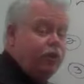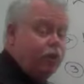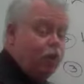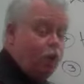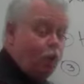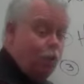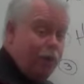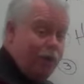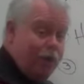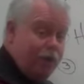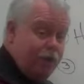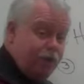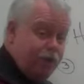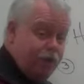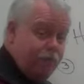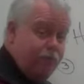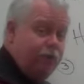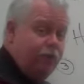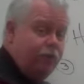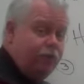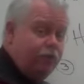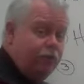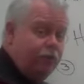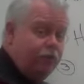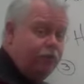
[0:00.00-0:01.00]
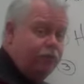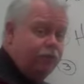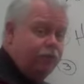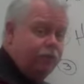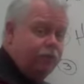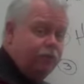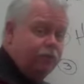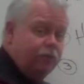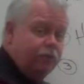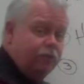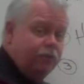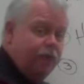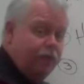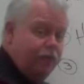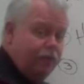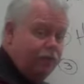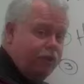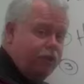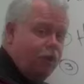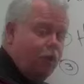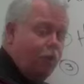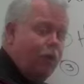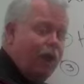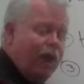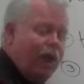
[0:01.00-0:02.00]
to go into business and to
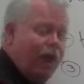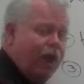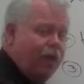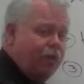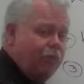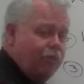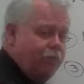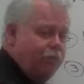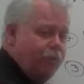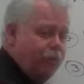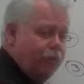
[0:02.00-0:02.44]
go out of